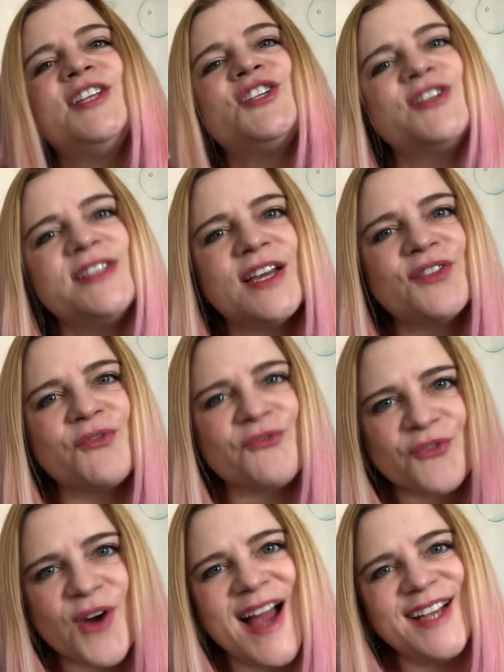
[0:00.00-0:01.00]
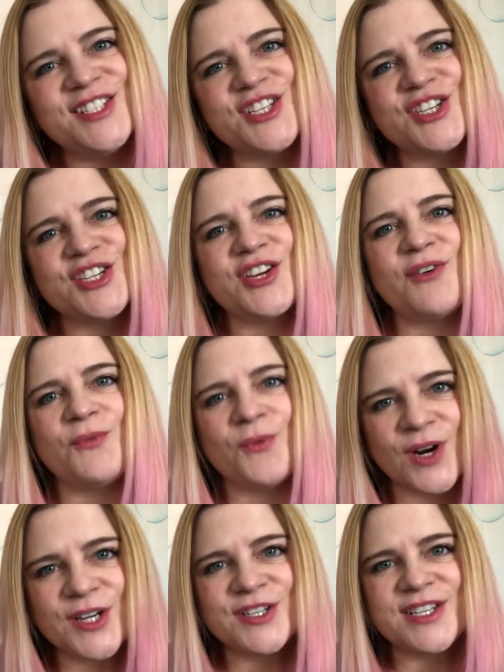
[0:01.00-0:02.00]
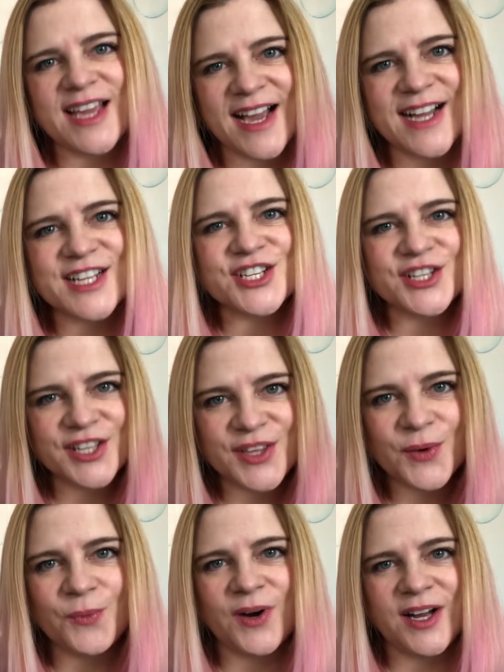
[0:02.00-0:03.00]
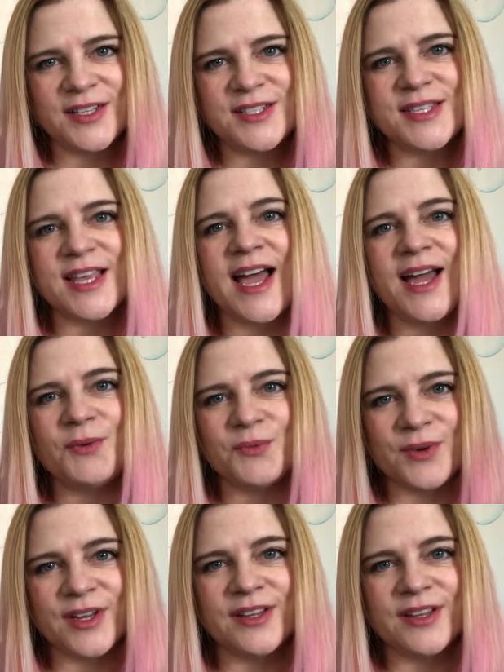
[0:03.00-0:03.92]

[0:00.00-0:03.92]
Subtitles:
It turns out the French weren't actually the ones that